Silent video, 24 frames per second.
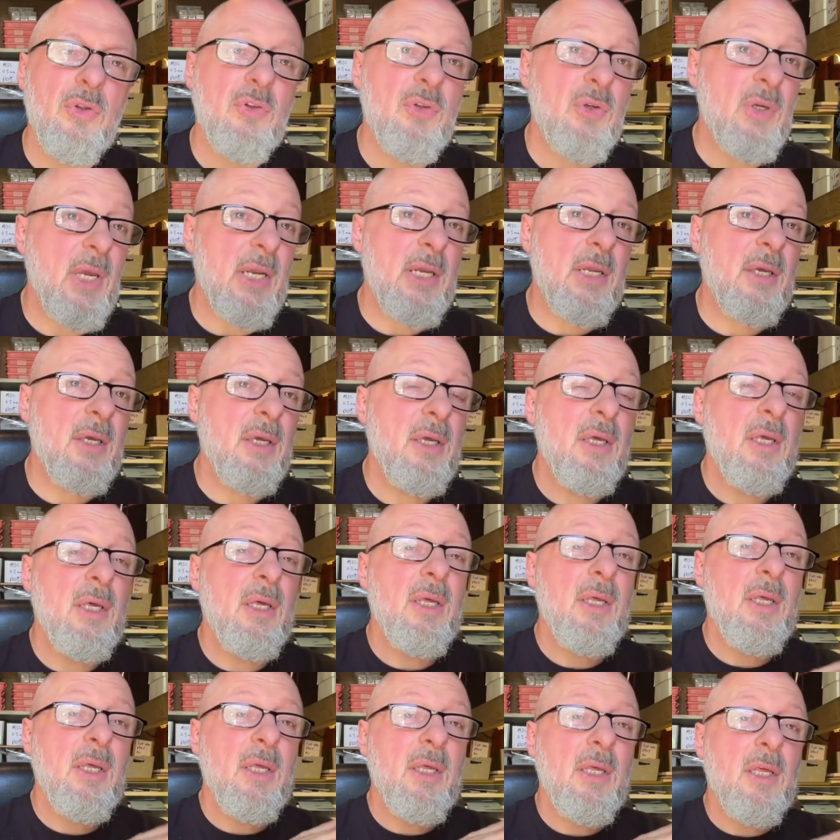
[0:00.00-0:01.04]
you get a
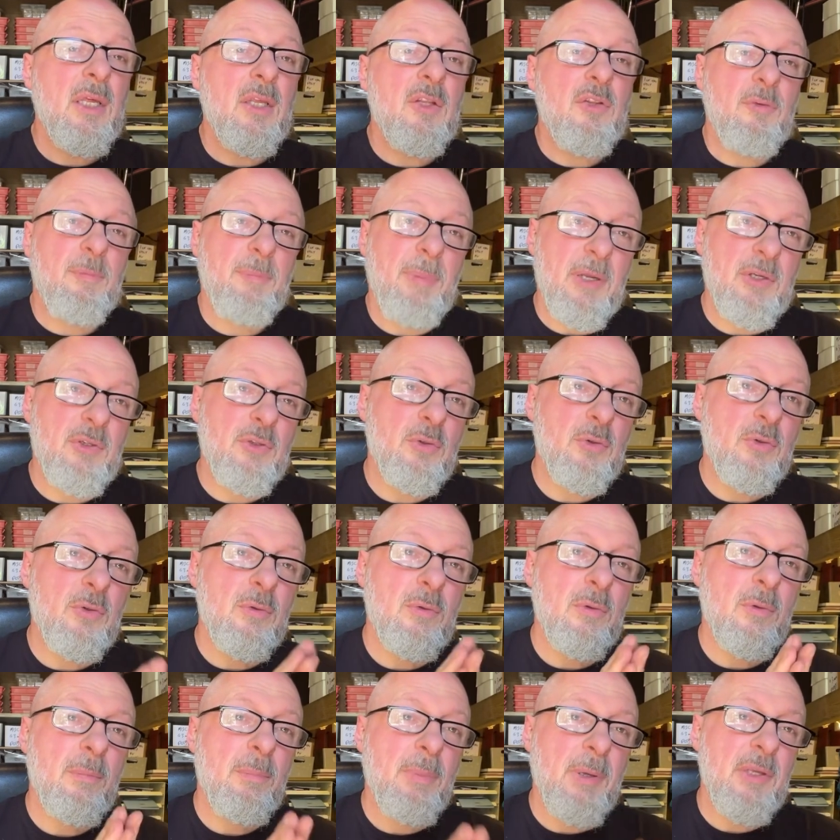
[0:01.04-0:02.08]
special
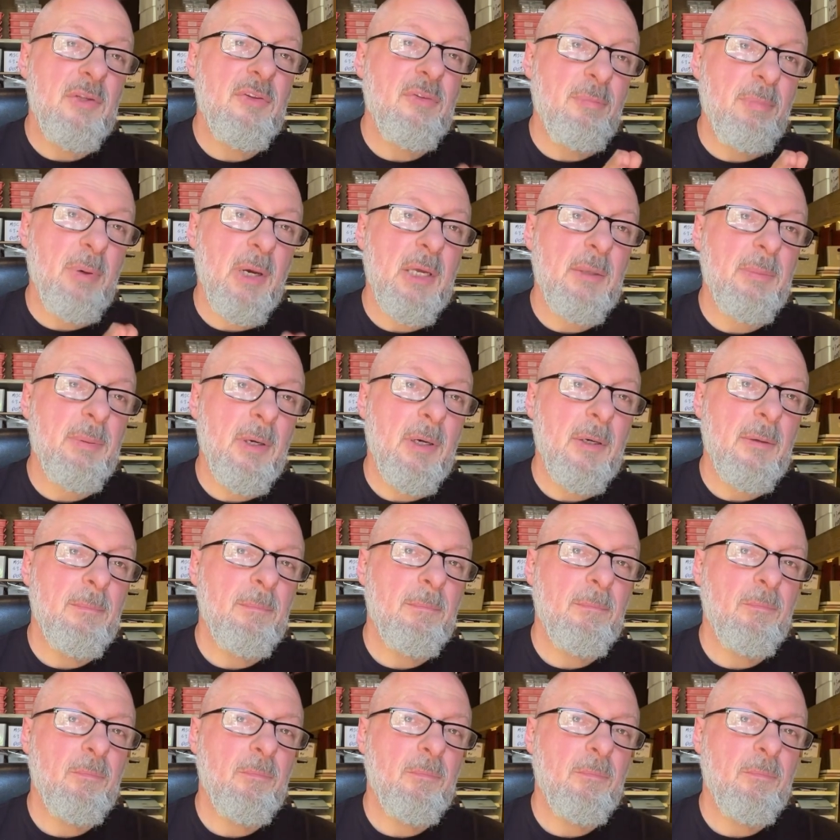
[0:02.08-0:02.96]
piece of paper.